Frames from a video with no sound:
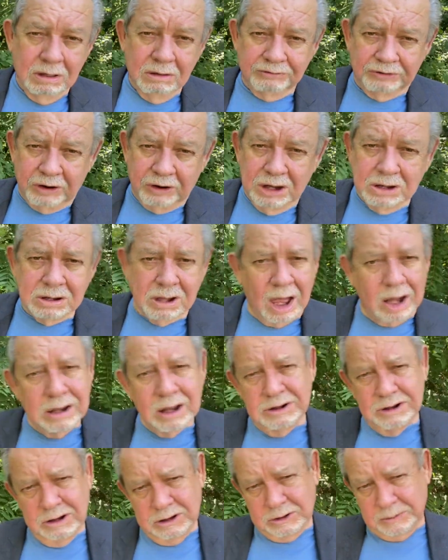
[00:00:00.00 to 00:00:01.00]
Friend, God
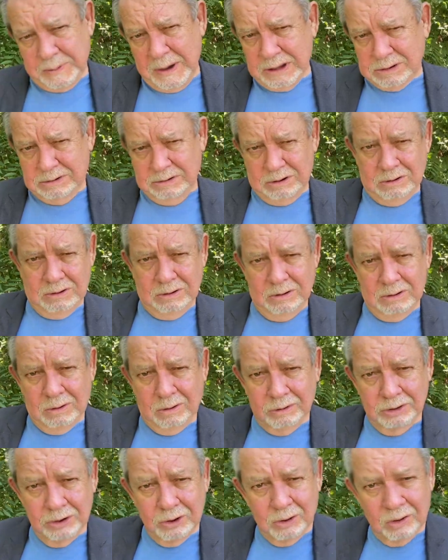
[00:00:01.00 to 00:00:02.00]
doesn't expect you to do it
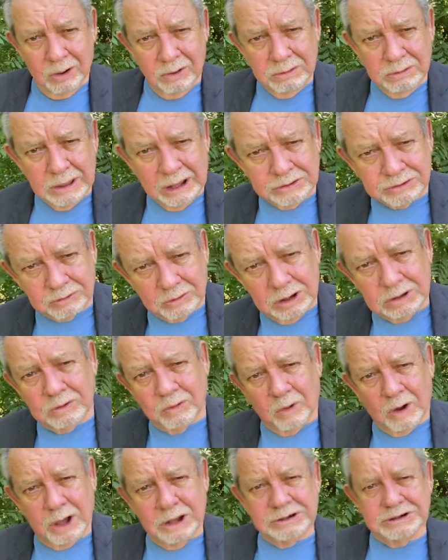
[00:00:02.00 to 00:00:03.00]
on your own. That's the
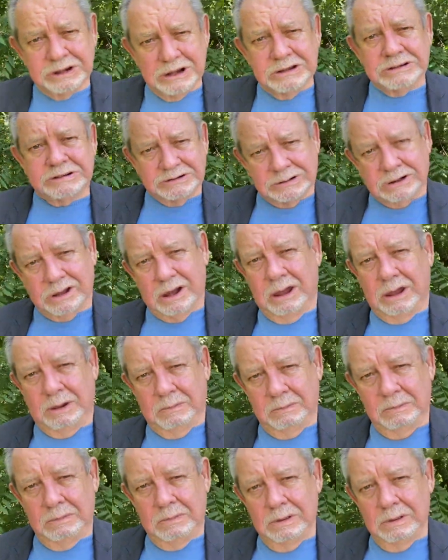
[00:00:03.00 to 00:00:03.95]
reason why Jesus came.